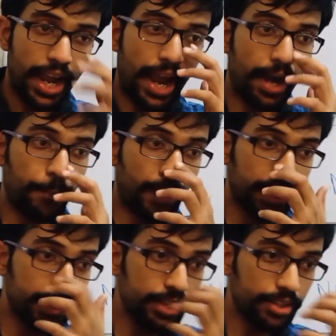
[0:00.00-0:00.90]
and
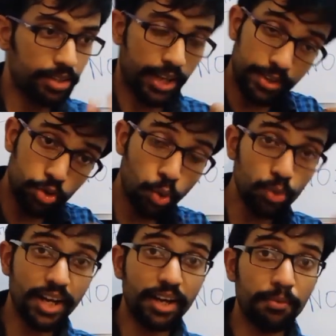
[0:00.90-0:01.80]
through
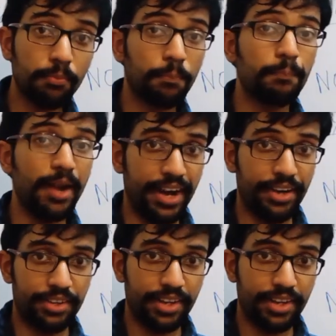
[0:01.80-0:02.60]
the plant